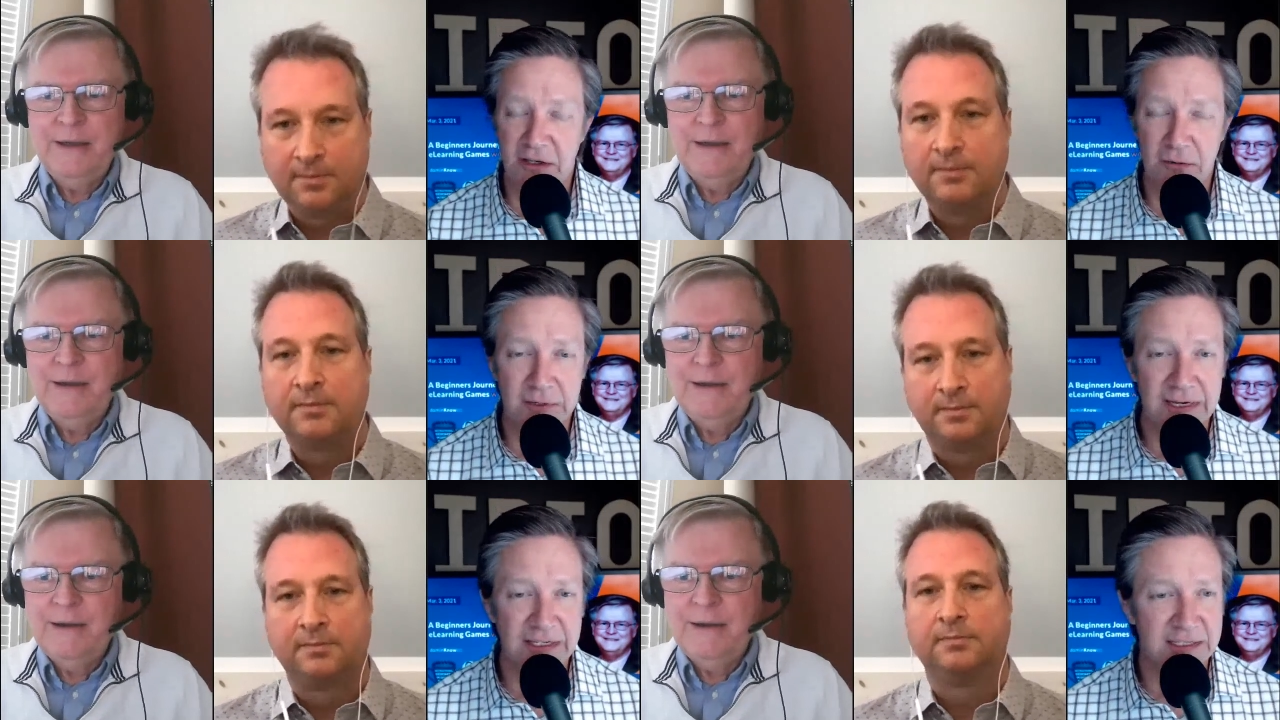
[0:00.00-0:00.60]

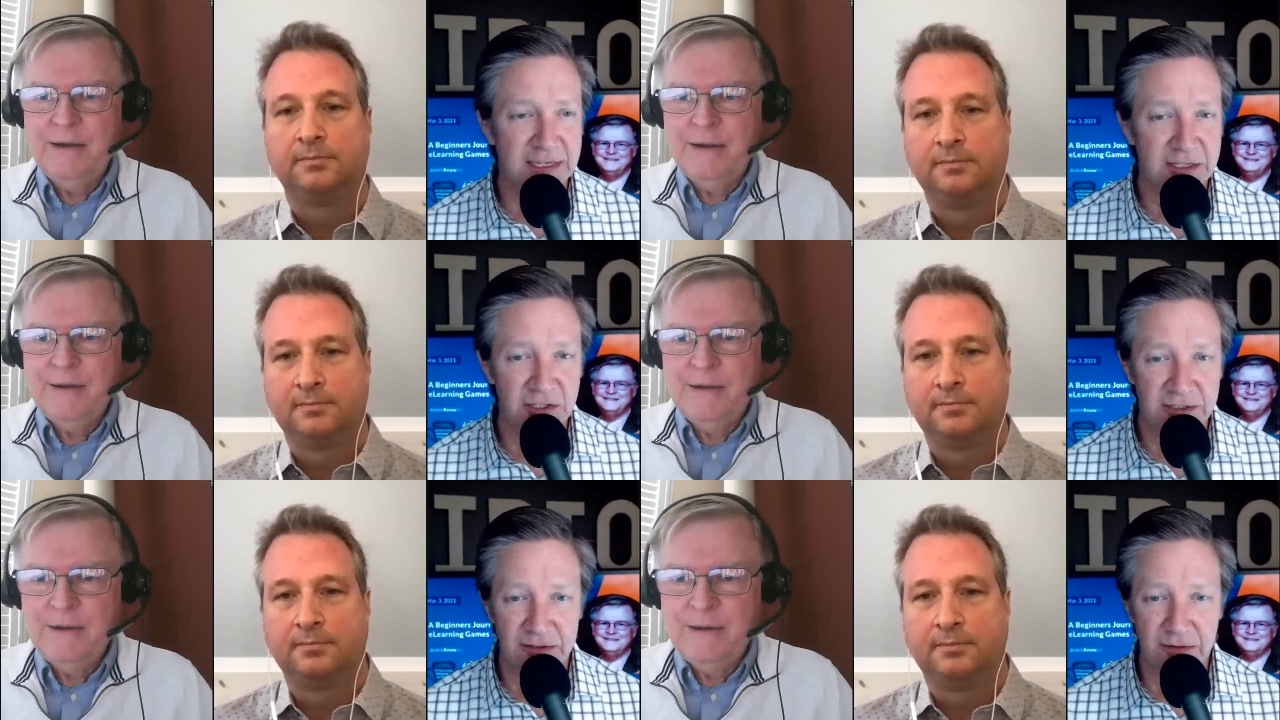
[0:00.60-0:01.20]
Speaker 1: Q&A
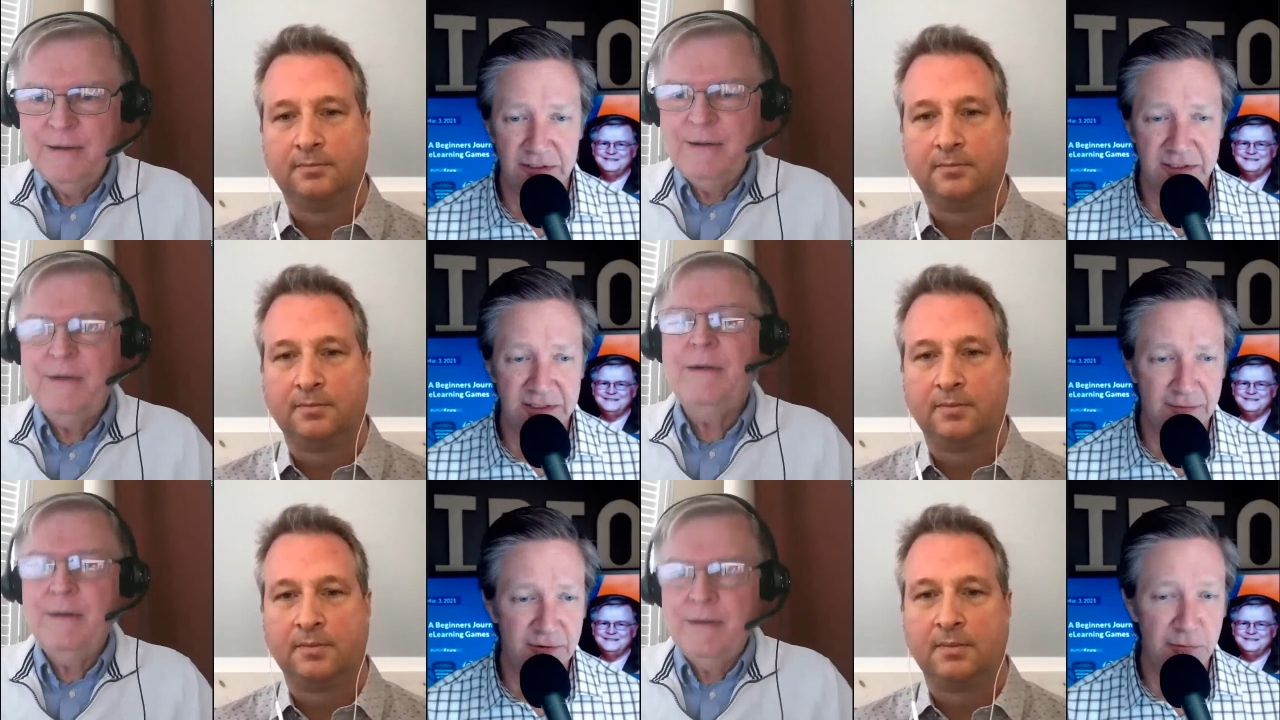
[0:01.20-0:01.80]
section. Chris, is
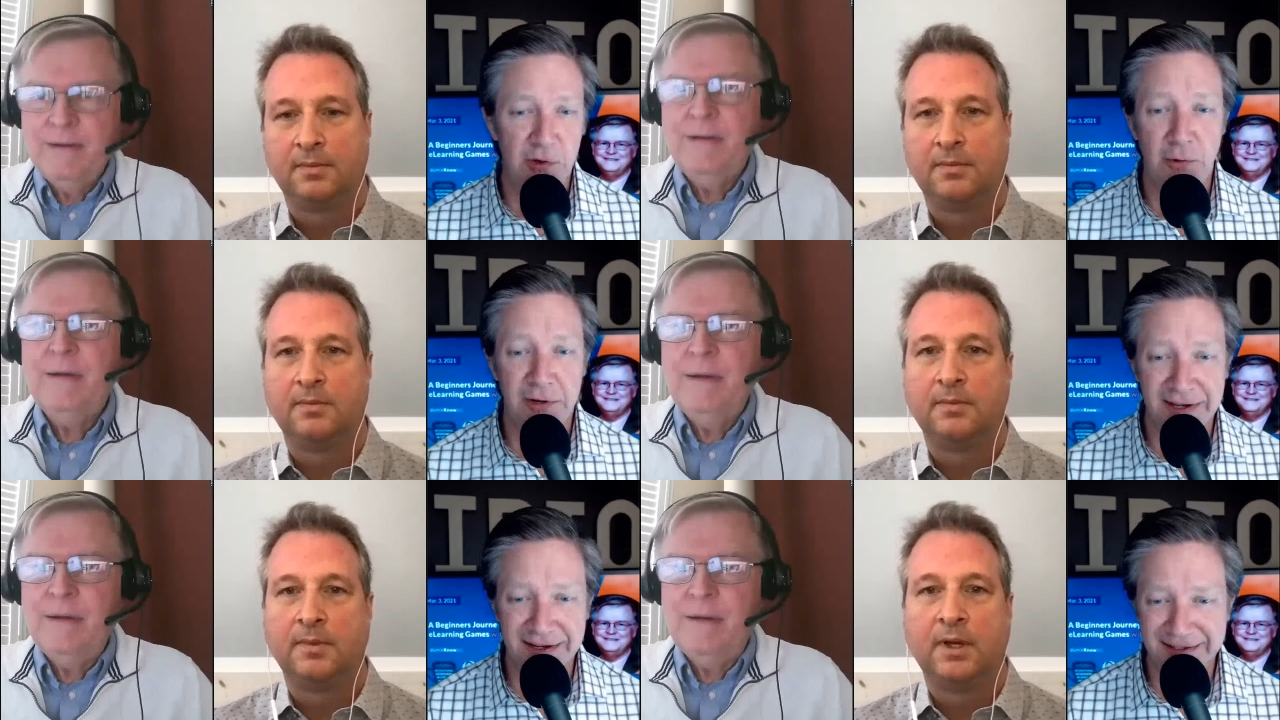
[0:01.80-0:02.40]
that where you were
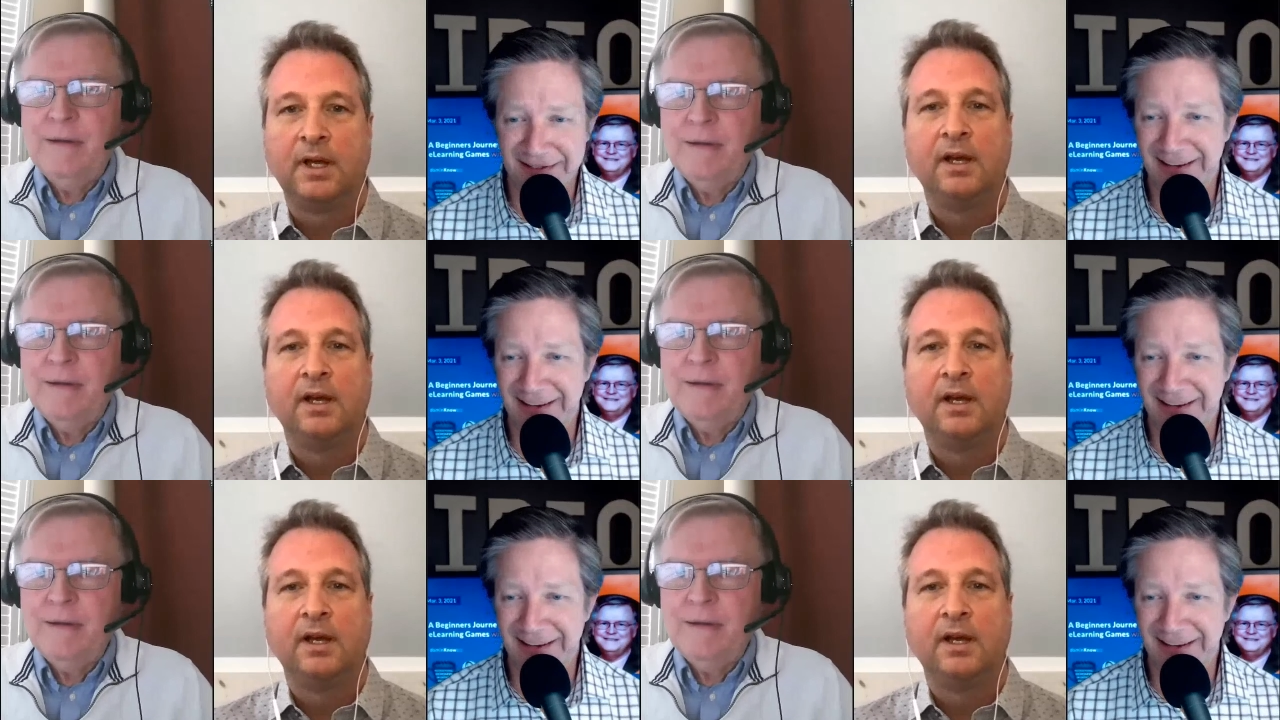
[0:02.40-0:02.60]
going next?